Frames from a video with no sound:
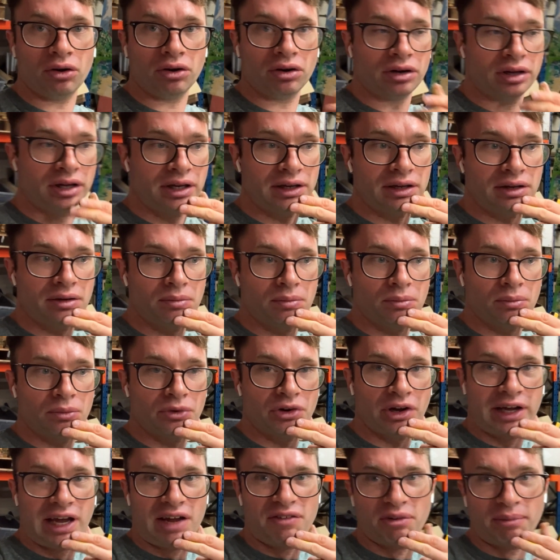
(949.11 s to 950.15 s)
He was
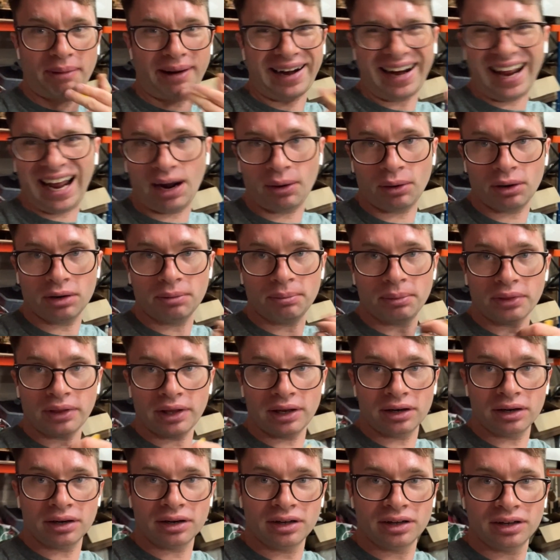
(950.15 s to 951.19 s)
okay for about an hour, but
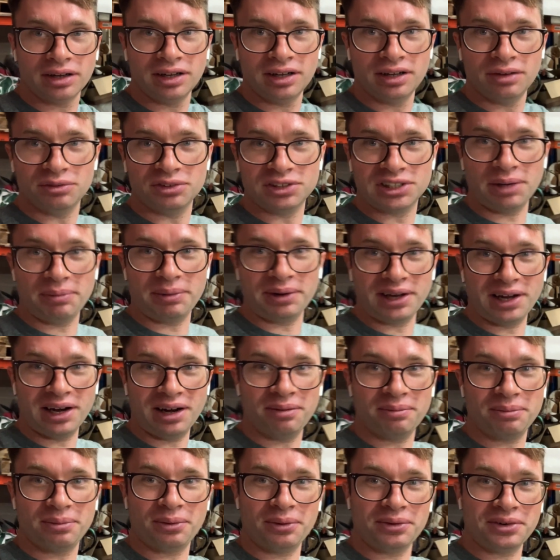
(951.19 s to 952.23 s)
then jumping
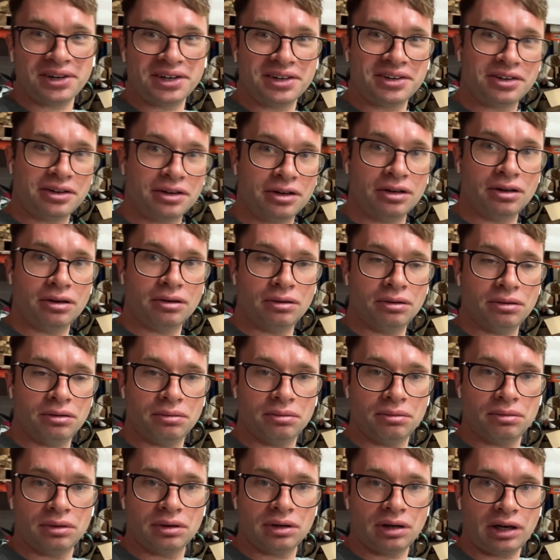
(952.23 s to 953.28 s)
up, wanting to
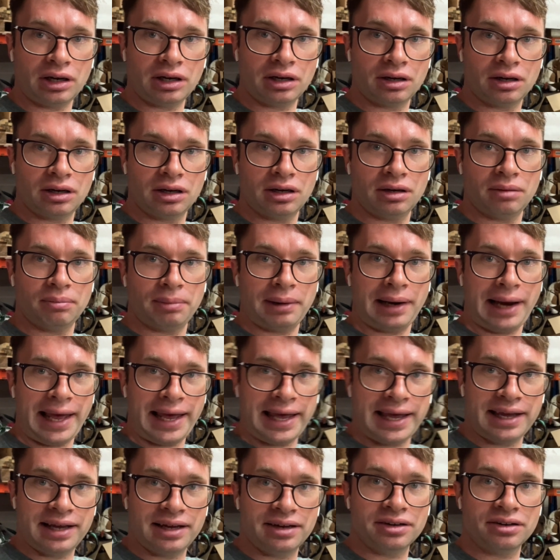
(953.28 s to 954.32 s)
like
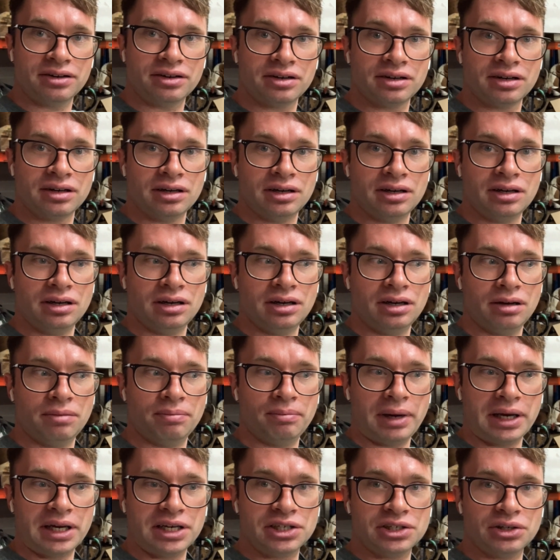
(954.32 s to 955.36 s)
play and
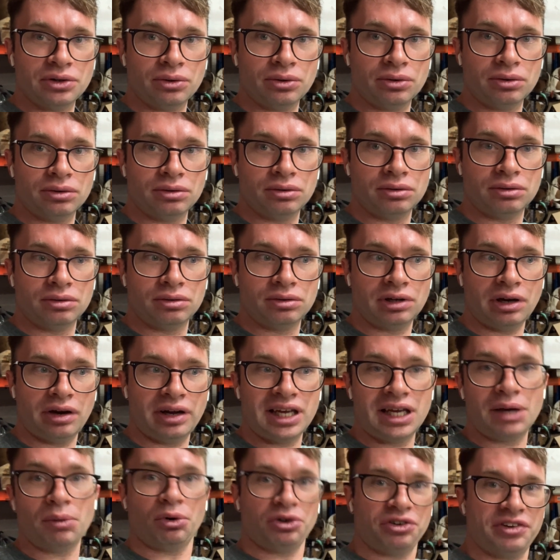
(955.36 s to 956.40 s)
making sure
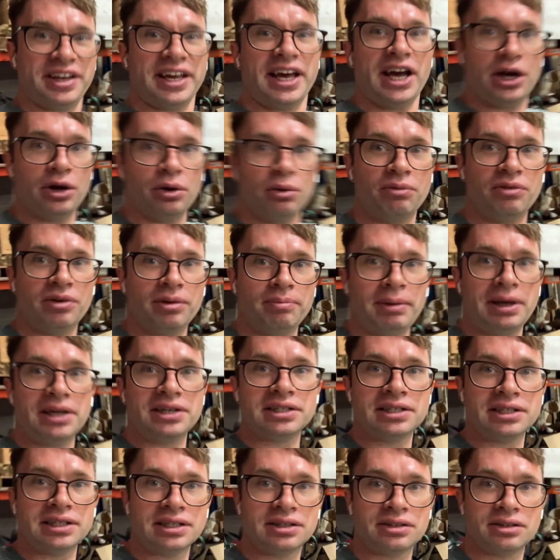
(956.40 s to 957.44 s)
he wanted to go
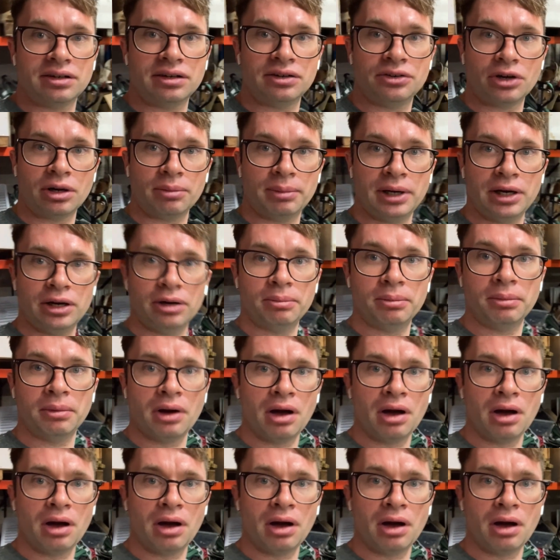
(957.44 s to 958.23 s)
basically. So I took him home.